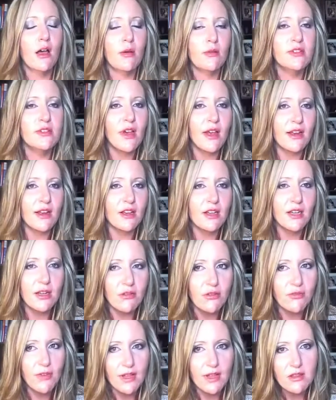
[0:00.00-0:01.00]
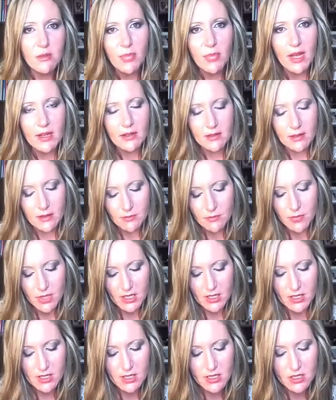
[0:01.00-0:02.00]
So I couldn't even find the button,
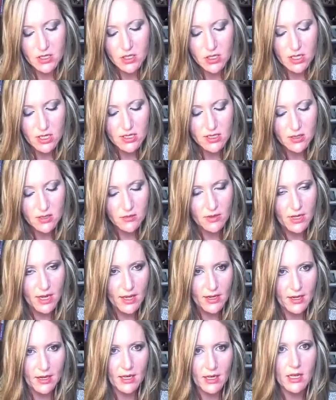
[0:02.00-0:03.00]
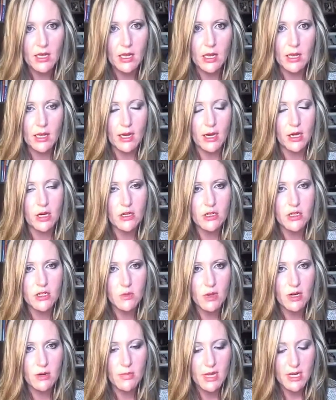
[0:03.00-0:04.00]
but it is just kind of hidden there. You just
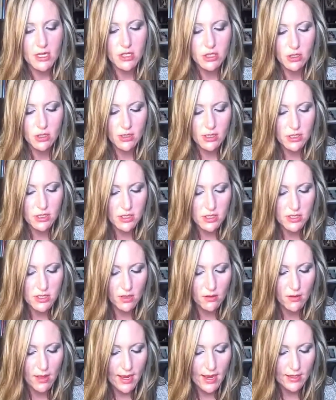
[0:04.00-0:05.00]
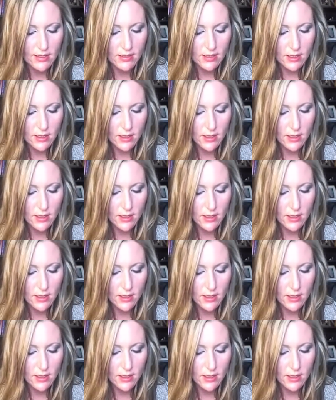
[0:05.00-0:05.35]
want to make sure that you select